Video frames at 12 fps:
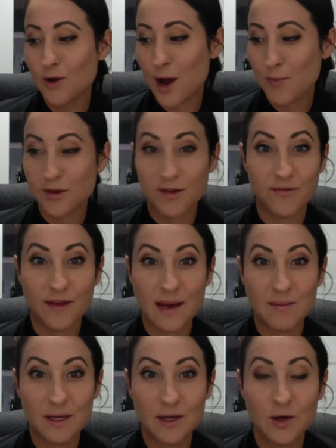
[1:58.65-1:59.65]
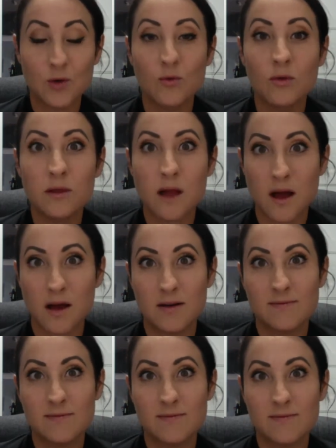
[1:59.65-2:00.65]
up with a family who
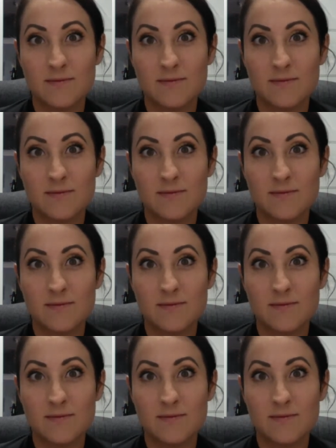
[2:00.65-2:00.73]
loves to